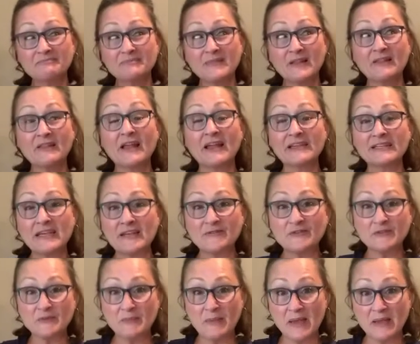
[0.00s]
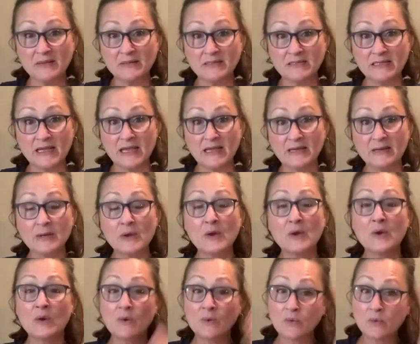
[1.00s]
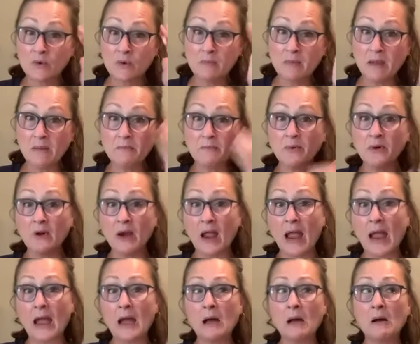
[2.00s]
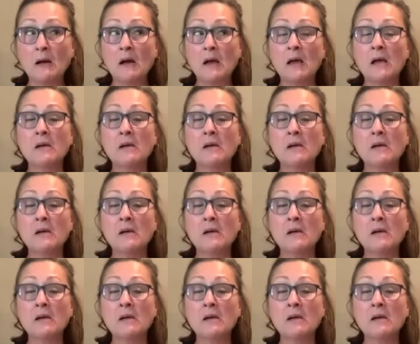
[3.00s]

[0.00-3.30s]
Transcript: like Dave Chappelle said, remember how